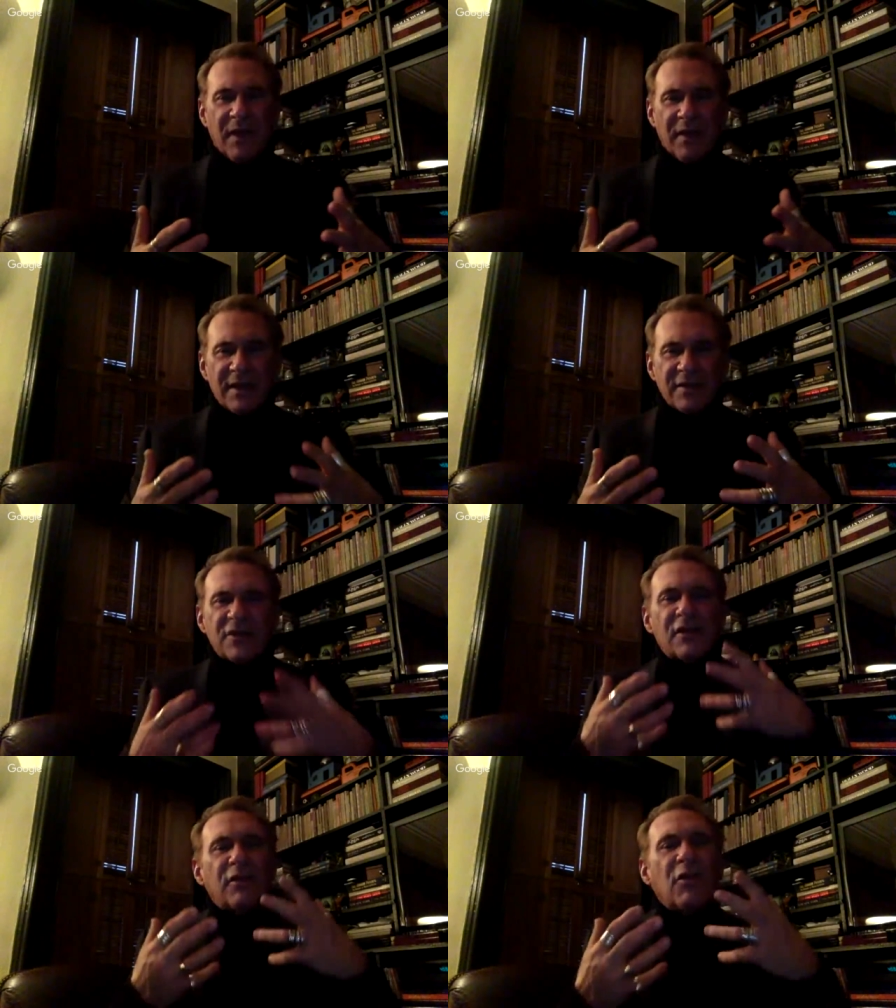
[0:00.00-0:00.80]
This is
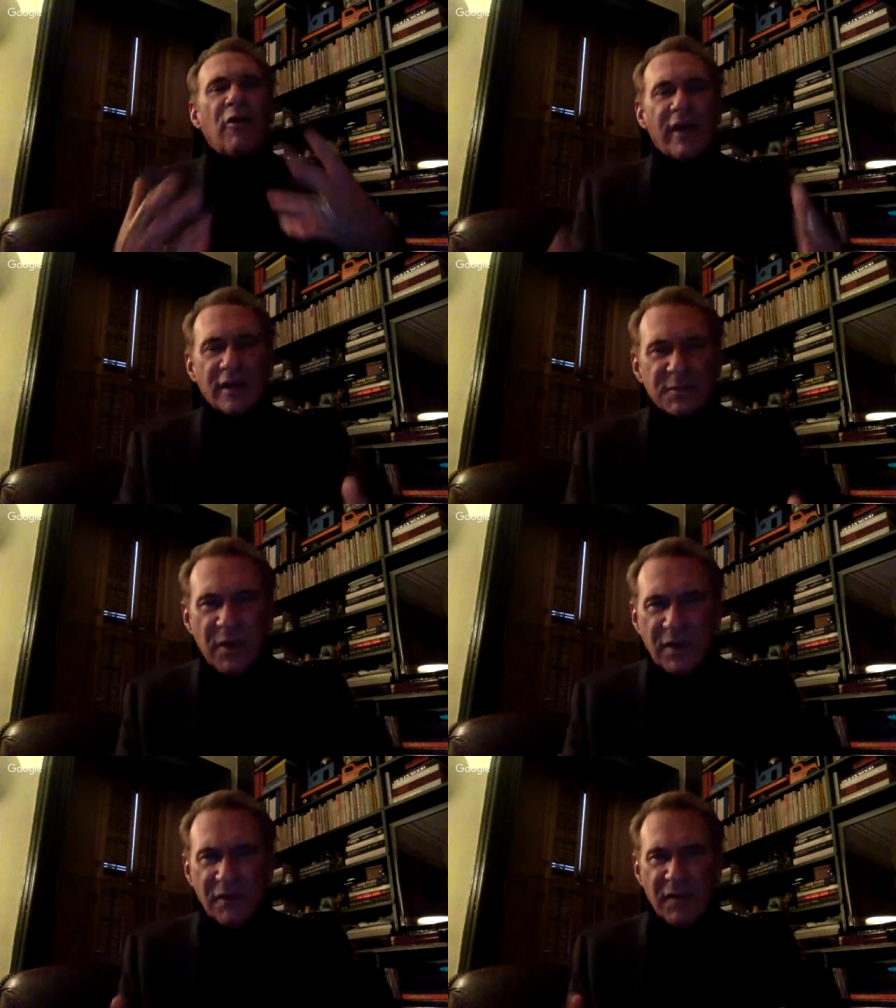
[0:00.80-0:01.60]
a glorious
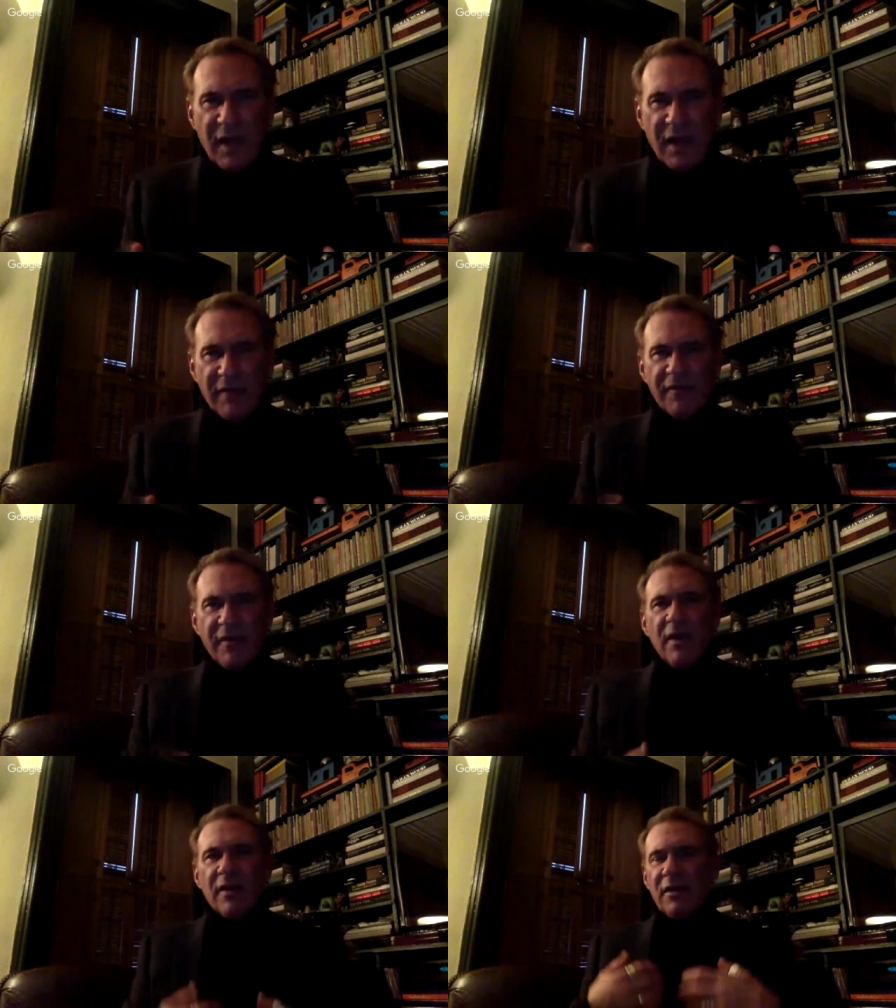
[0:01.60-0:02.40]
part of life.
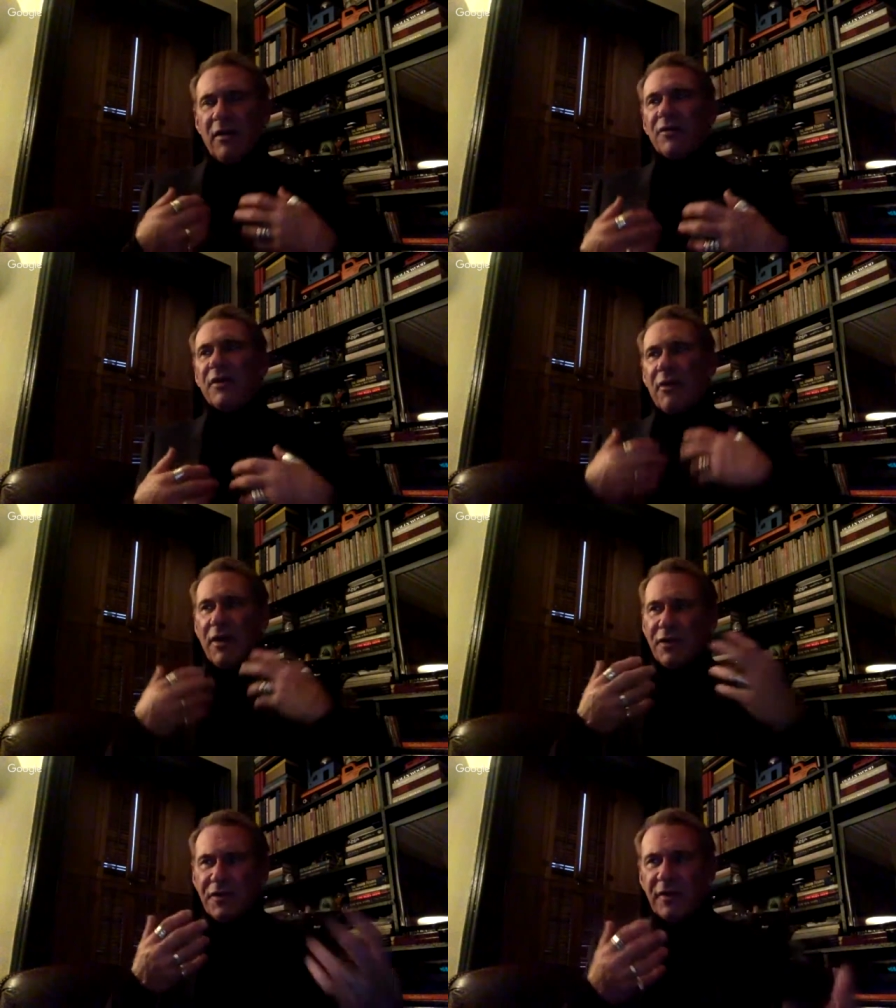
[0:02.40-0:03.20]
You know, there are
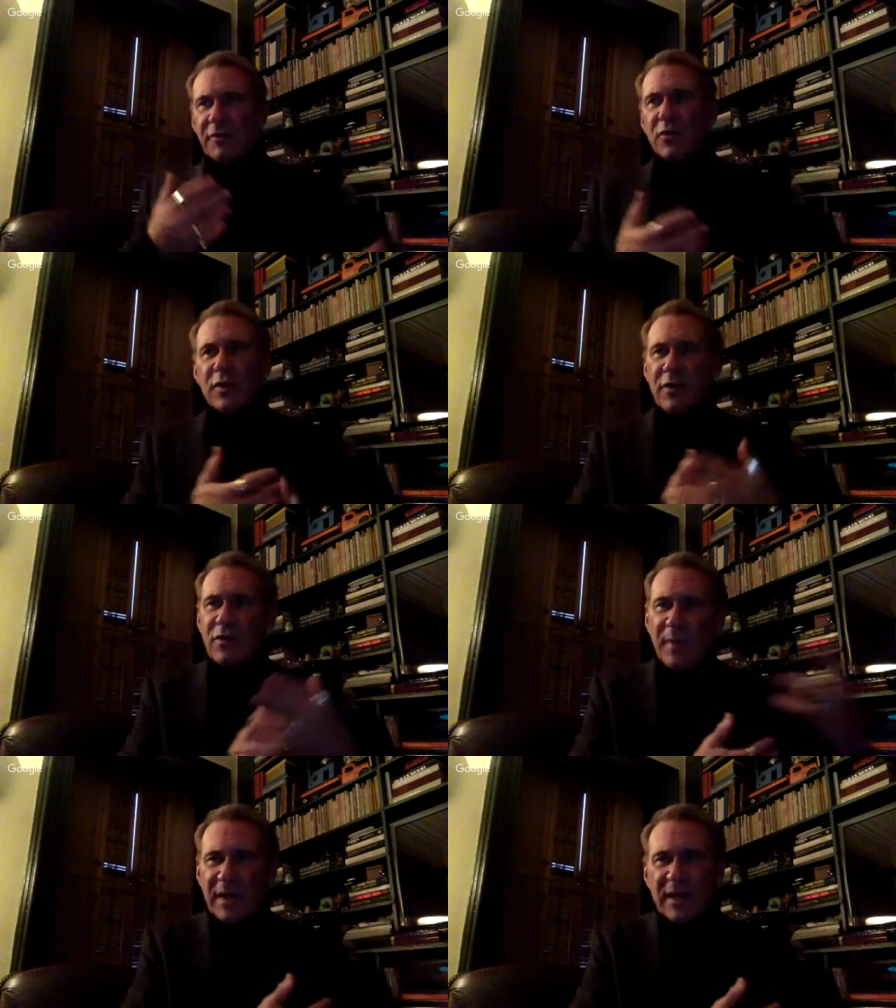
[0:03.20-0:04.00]
other, th- you, you
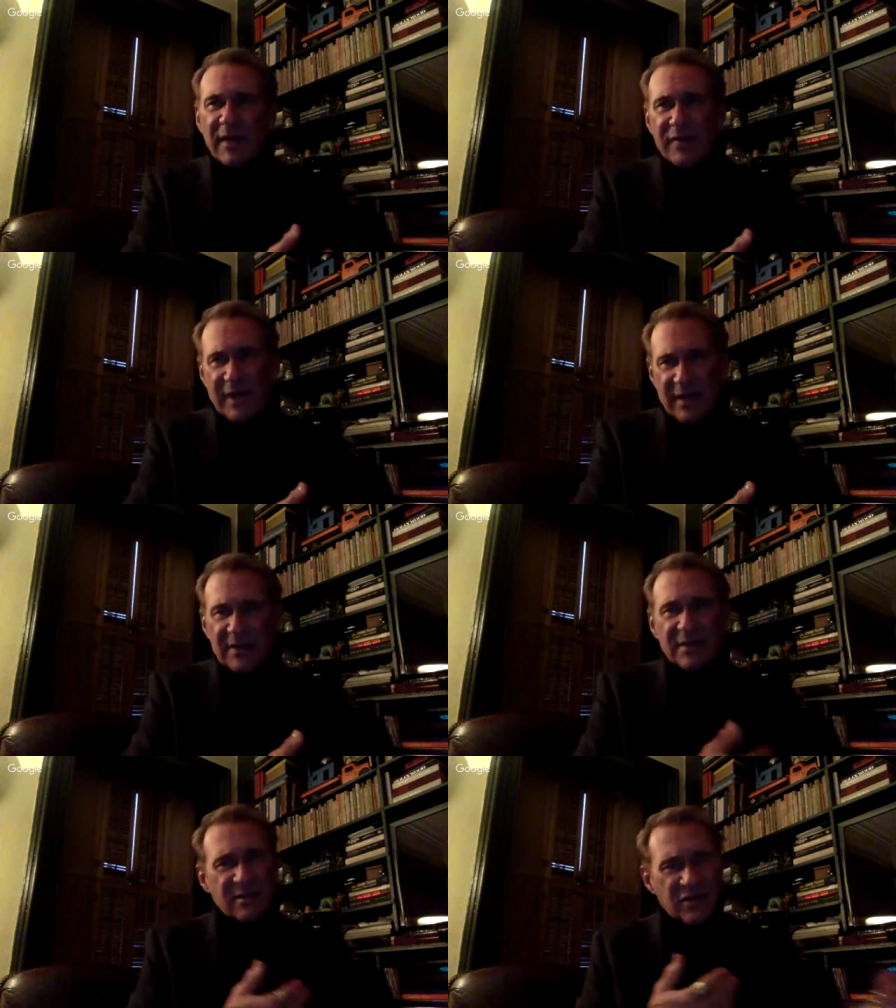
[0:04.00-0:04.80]
may not have the
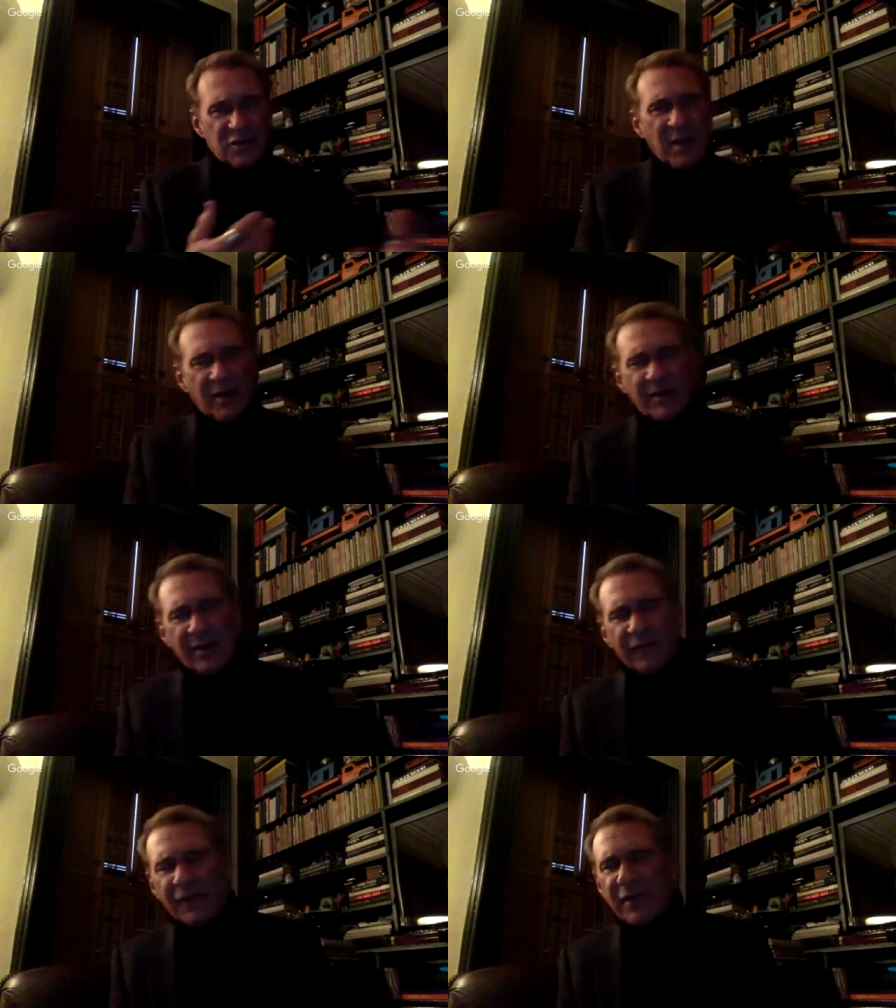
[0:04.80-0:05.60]
innocence that you had
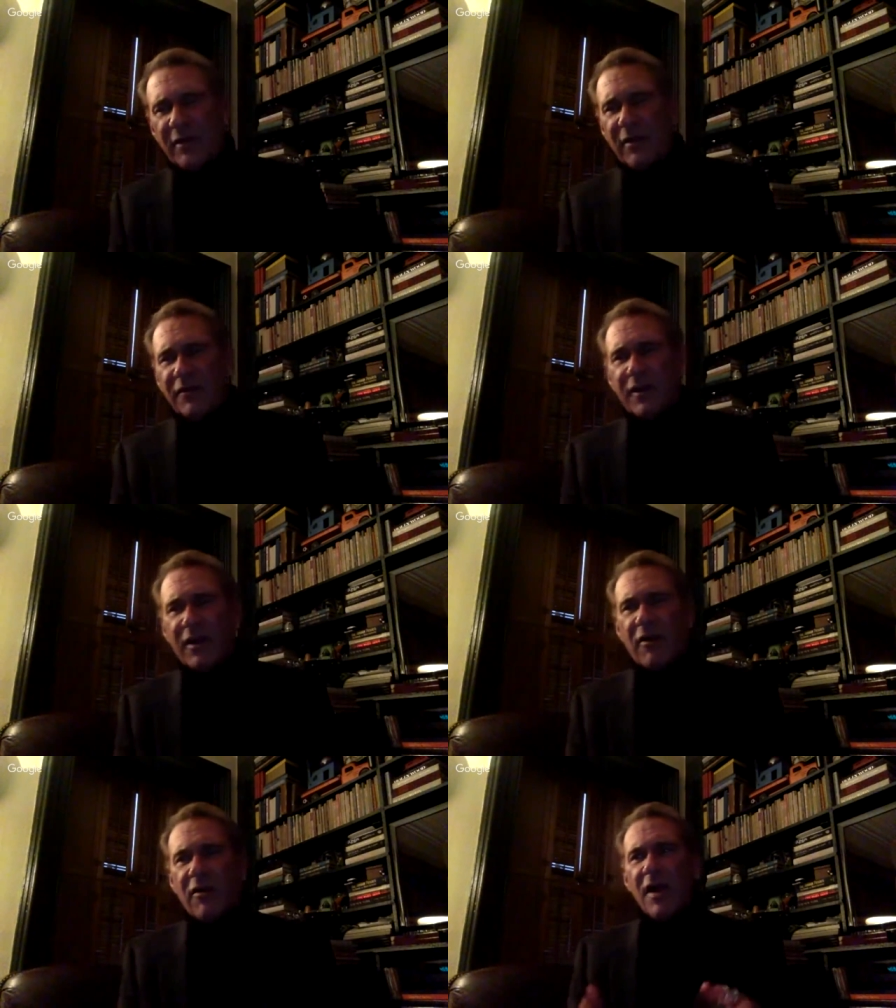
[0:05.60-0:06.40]
10, 15 years ago,